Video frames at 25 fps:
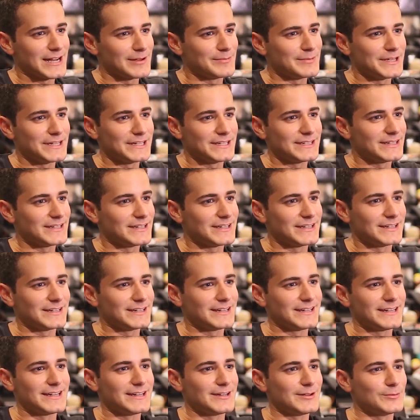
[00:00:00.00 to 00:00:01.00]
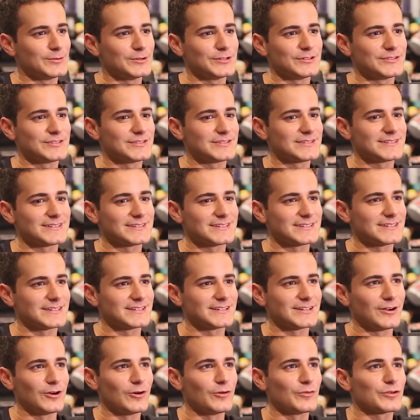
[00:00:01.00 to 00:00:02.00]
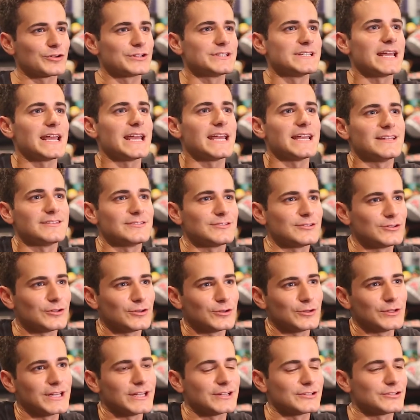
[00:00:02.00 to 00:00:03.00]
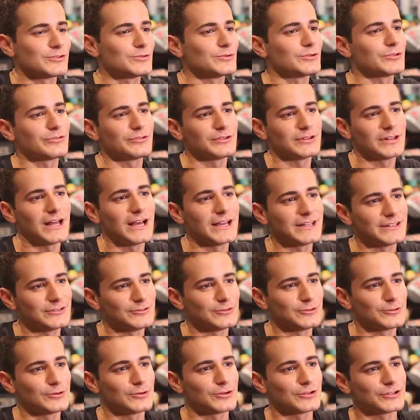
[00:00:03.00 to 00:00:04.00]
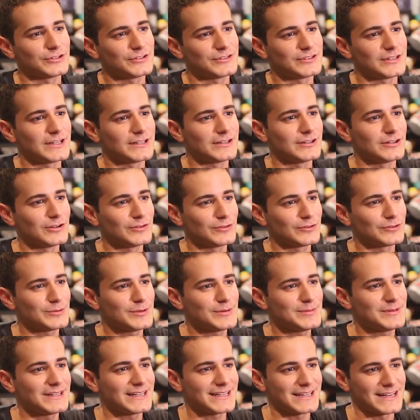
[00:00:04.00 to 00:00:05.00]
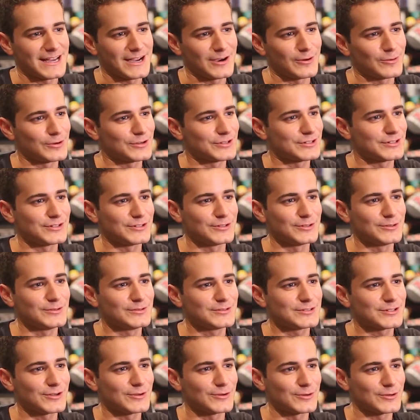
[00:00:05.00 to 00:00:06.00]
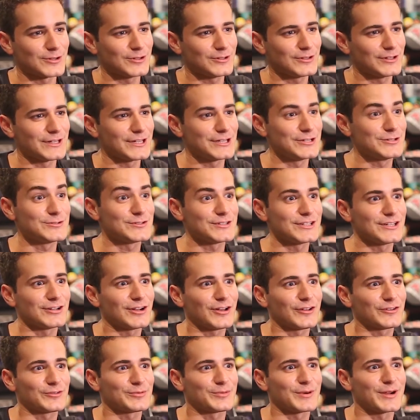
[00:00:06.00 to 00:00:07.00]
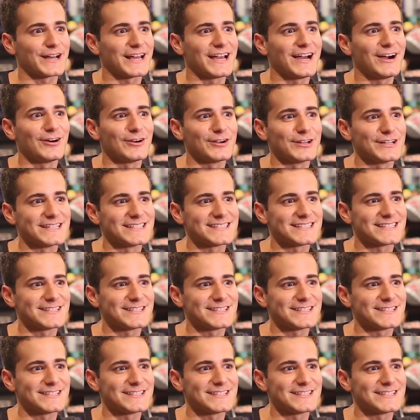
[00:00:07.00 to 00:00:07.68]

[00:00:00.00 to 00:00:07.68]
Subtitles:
I mean, it was over days, you get 2 or 3 lines you record, you send it over, so maybe like an hour or 2 total, and then you see it all spread out, and it